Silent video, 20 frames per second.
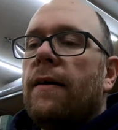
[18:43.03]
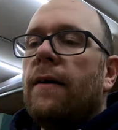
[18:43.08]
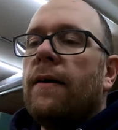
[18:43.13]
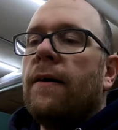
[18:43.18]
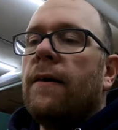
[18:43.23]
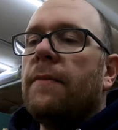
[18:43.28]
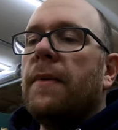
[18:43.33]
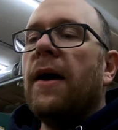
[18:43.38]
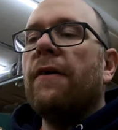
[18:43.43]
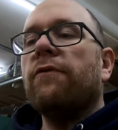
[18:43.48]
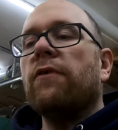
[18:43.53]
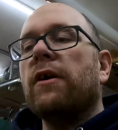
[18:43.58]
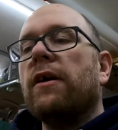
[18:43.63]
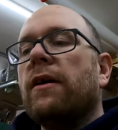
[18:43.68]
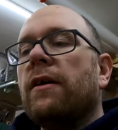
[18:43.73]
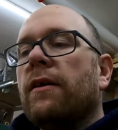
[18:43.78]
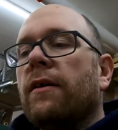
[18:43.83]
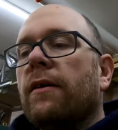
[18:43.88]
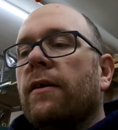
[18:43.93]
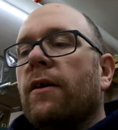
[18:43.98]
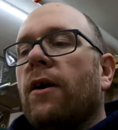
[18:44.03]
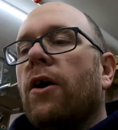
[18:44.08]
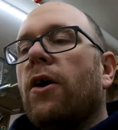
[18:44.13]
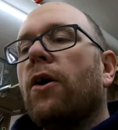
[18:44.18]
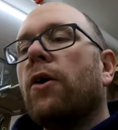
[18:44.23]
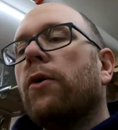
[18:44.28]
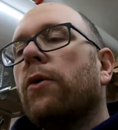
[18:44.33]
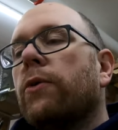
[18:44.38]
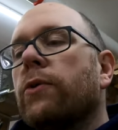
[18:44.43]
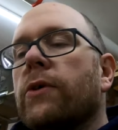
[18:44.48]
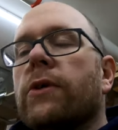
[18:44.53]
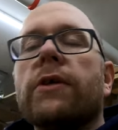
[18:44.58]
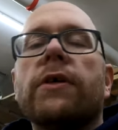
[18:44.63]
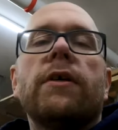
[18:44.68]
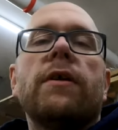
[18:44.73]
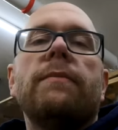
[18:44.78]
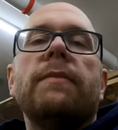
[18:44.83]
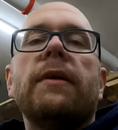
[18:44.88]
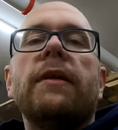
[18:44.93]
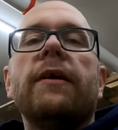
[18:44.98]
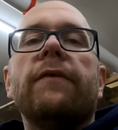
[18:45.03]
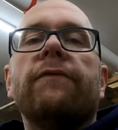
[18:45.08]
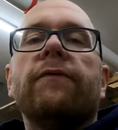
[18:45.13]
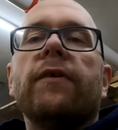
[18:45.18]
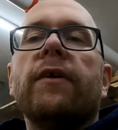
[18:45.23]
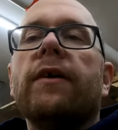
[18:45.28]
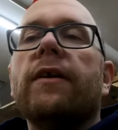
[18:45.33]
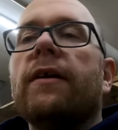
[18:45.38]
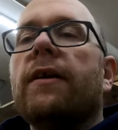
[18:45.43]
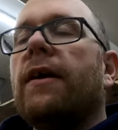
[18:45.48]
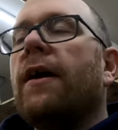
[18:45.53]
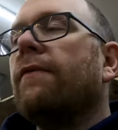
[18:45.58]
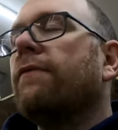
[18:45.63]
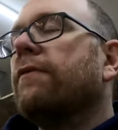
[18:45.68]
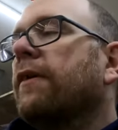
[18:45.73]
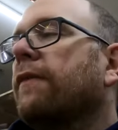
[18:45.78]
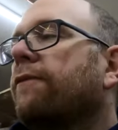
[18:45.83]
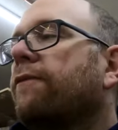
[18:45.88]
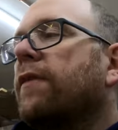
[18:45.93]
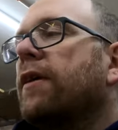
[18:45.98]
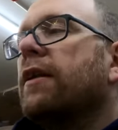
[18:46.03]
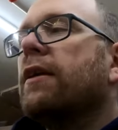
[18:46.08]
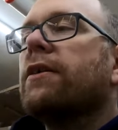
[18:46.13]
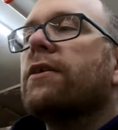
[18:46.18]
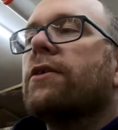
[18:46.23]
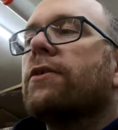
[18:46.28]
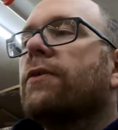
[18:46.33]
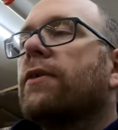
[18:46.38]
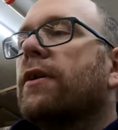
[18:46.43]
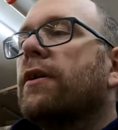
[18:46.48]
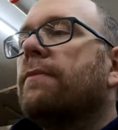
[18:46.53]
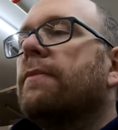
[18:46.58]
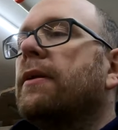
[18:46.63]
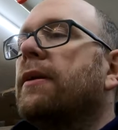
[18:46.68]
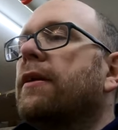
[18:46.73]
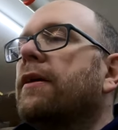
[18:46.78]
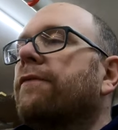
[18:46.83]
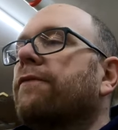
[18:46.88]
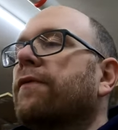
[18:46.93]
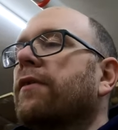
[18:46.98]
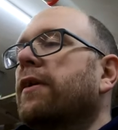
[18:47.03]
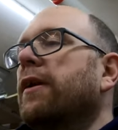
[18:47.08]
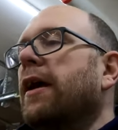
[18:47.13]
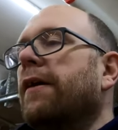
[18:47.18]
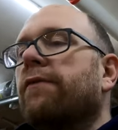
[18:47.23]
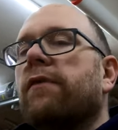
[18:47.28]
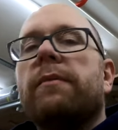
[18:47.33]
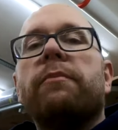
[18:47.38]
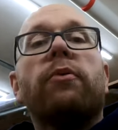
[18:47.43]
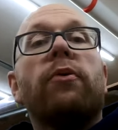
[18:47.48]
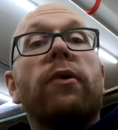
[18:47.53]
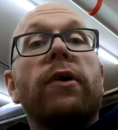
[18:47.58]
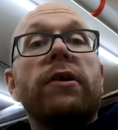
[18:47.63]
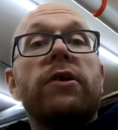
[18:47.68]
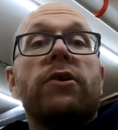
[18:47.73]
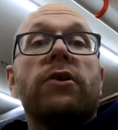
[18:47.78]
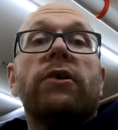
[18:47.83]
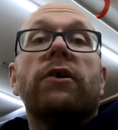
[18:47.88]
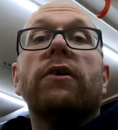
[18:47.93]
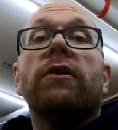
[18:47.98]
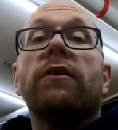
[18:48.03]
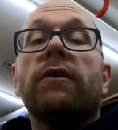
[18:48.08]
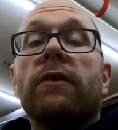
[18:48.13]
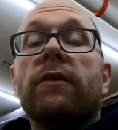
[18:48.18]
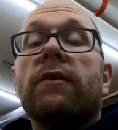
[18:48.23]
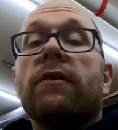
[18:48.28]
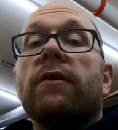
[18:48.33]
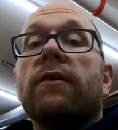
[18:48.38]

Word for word: Every hose is going to be different, every fitting is going to be different, every printer